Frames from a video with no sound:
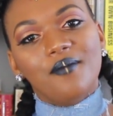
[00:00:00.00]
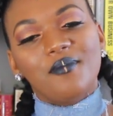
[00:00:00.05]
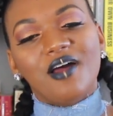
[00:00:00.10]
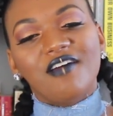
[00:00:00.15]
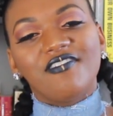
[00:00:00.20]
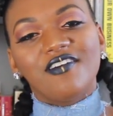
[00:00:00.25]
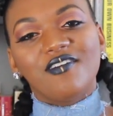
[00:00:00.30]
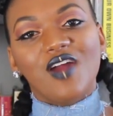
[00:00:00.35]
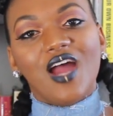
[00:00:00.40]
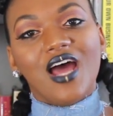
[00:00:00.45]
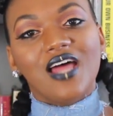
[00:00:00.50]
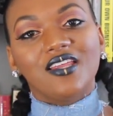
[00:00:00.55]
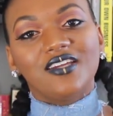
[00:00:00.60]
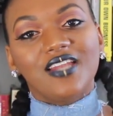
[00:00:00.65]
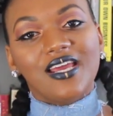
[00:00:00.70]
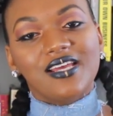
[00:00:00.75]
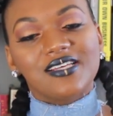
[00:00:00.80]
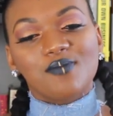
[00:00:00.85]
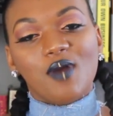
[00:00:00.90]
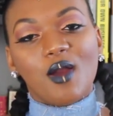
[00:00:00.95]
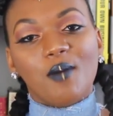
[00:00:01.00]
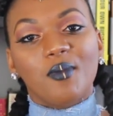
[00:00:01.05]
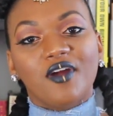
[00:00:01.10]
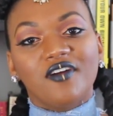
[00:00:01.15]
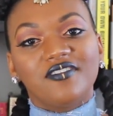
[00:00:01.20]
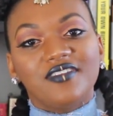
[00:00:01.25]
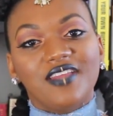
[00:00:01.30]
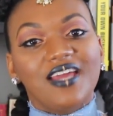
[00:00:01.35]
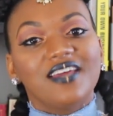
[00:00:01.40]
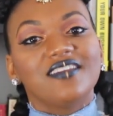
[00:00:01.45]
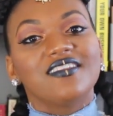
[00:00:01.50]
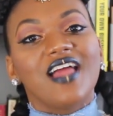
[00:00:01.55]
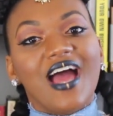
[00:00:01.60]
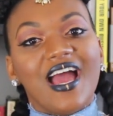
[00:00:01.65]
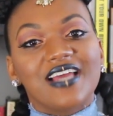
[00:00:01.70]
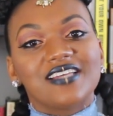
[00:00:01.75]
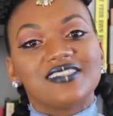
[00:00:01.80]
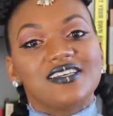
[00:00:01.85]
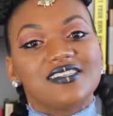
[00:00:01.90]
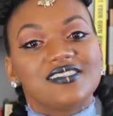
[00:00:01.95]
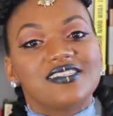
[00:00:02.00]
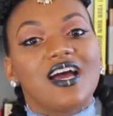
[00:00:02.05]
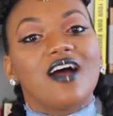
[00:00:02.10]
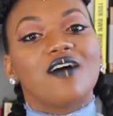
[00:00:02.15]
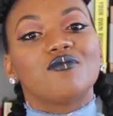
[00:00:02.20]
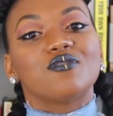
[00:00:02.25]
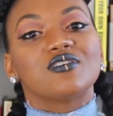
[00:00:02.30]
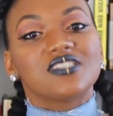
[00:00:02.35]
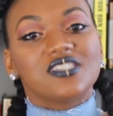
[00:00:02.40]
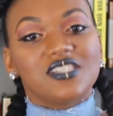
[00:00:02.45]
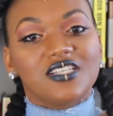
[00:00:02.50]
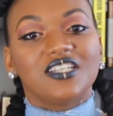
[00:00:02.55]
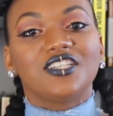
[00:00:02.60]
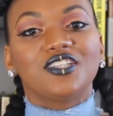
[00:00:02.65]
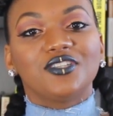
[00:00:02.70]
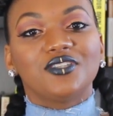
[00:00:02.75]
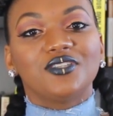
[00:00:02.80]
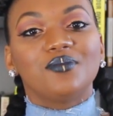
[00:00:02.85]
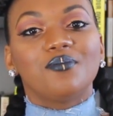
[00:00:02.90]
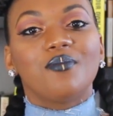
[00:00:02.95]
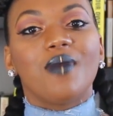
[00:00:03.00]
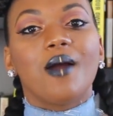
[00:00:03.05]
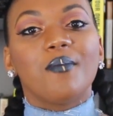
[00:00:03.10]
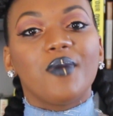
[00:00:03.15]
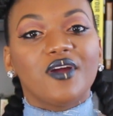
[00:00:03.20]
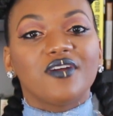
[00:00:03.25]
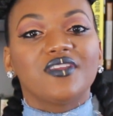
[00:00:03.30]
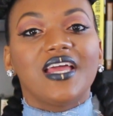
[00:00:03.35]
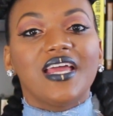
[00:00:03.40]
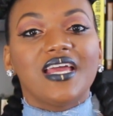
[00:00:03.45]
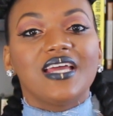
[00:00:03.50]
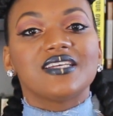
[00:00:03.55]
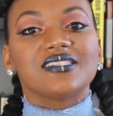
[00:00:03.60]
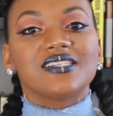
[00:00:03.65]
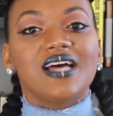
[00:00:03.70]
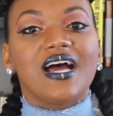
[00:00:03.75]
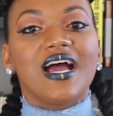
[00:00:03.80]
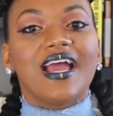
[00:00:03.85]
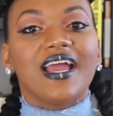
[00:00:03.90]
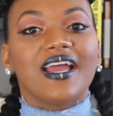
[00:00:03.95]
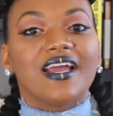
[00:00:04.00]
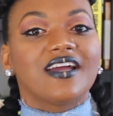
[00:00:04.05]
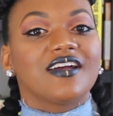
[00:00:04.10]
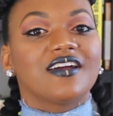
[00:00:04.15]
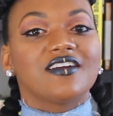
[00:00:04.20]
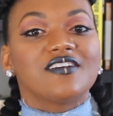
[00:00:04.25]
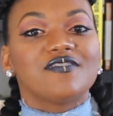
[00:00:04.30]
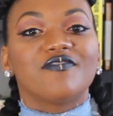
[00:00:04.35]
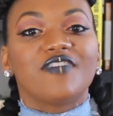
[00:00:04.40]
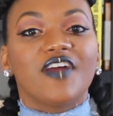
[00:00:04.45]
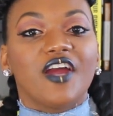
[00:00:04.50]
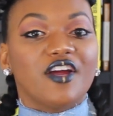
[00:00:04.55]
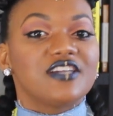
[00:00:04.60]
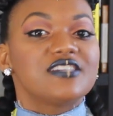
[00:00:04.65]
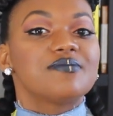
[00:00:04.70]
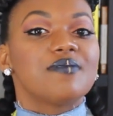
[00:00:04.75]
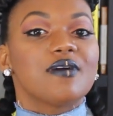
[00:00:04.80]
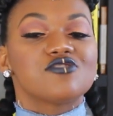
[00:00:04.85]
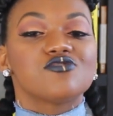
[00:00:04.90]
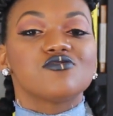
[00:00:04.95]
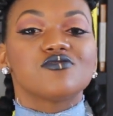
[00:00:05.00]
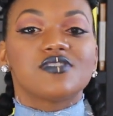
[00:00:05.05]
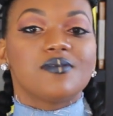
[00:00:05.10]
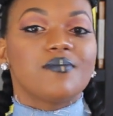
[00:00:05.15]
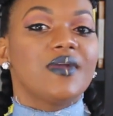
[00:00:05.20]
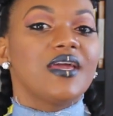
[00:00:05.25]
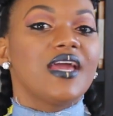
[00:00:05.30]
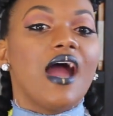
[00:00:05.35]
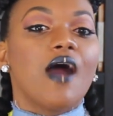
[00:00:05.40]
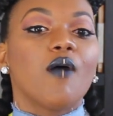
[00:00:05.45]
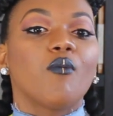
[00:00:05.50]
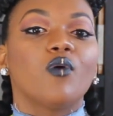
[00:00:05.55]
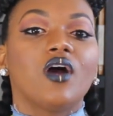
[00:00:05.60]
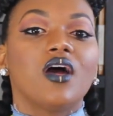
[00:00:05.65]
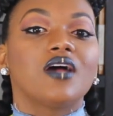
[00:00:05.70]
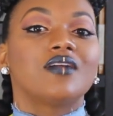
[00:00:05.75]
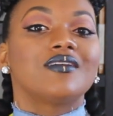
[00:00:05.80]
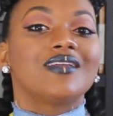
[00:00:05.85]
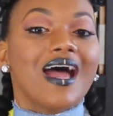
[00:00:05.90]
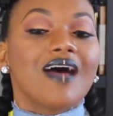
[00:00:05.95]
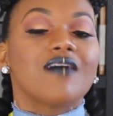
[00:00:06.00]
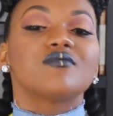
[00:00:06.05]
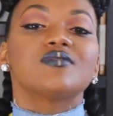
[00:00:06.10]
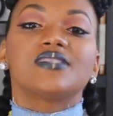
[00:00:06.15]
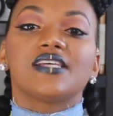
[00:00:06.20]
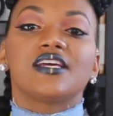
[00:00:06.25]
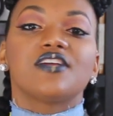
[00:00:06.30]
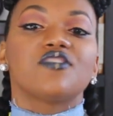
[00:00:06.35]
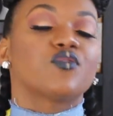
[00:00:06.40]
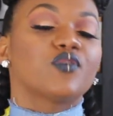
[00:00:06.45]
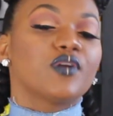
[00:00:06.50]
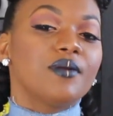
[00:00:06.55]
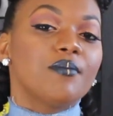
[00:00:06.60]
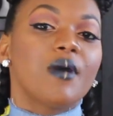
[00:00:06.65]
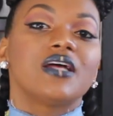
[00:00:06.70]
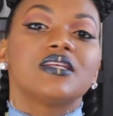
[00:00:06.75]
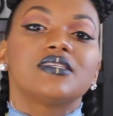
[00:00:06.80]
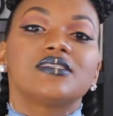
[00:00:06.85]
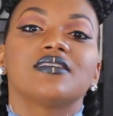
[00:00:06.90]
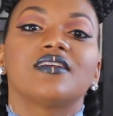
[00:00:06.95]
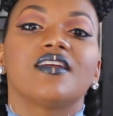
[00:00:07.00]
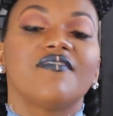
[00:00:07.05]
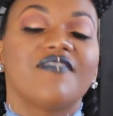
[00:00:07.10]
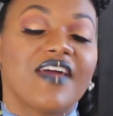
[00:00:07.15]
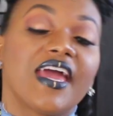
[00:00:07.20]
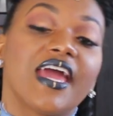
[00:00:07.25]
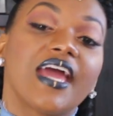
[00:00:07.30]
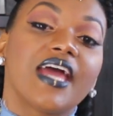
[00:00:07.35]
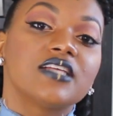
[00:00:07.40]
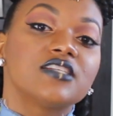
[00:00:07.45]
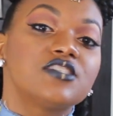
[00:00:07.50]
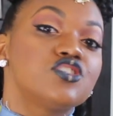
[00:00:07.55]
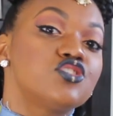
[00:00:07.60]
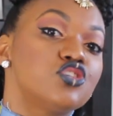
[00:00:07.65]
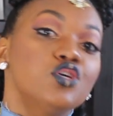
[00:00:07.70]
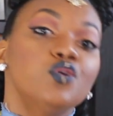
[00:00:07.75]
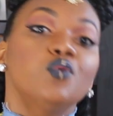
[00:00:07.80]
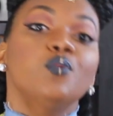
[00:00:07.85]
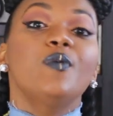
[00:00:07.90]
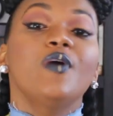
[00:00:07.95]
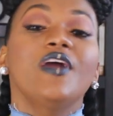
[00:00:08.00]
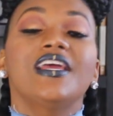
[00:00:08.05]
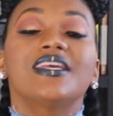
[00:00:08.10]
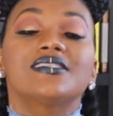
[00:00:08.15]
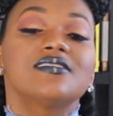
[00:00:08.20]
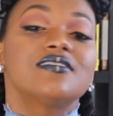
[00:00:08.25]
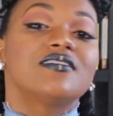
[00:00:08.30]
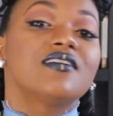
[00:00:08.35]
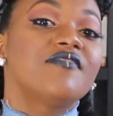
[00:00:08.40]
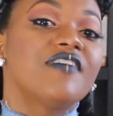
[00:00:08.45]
My favorite holiday is my birthday. Like since I was little, my birthday is like very special to me. I will announce it three months in advance, two weeks in